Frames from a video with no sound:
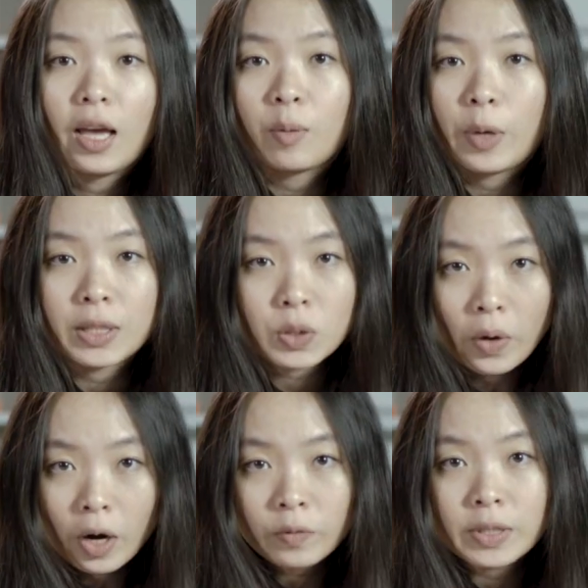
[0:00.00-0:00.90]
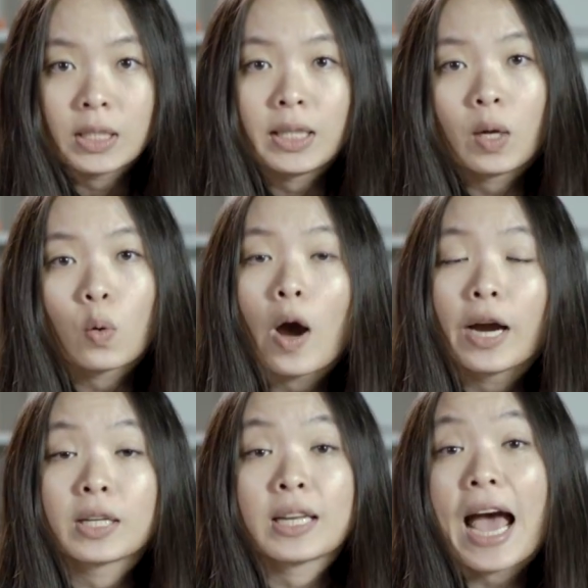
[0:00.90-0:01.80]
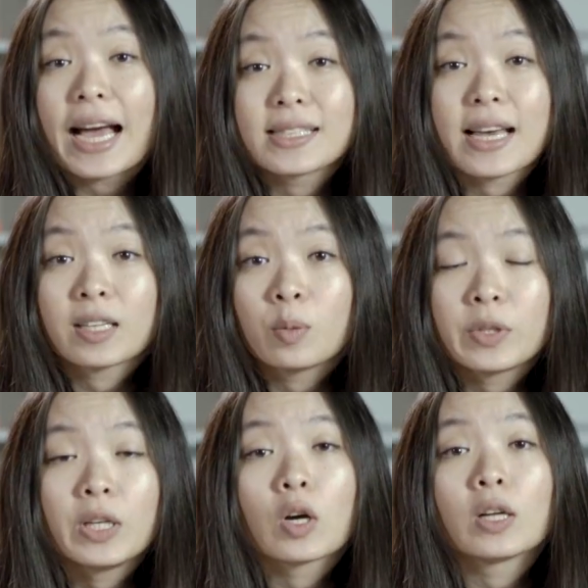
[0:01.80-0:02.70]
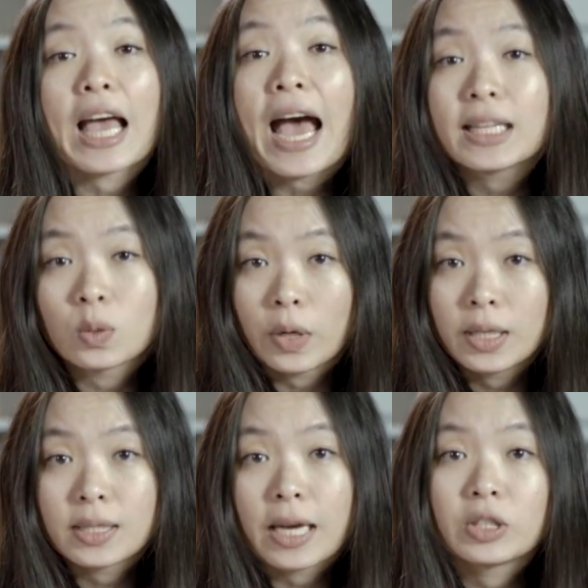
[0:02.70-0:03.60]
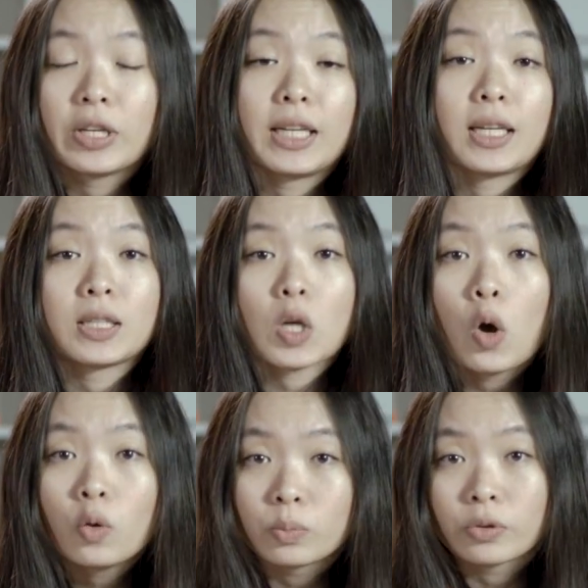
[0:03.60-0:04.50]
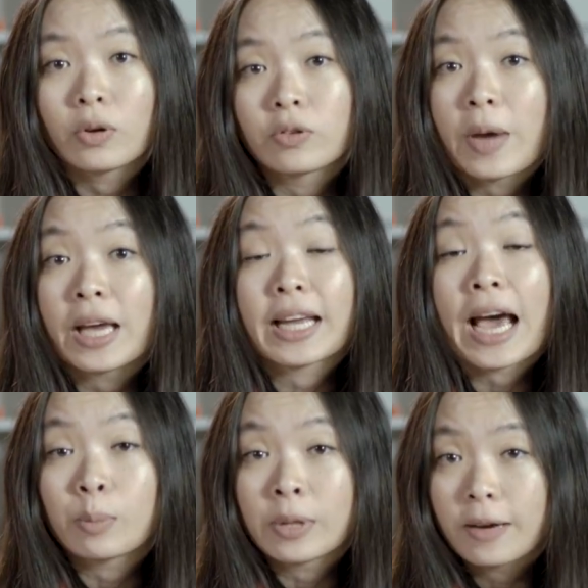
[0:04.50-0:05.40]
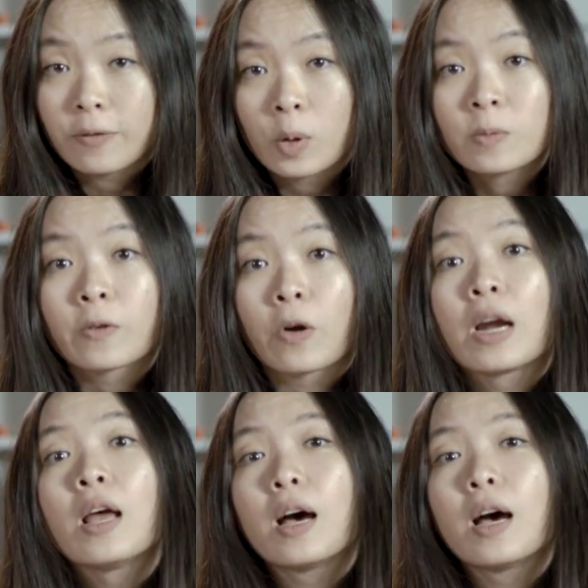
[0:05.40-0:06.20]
And Pandora recently acquired an ad tech company called AdsWiz that created its own programmatic ad platform for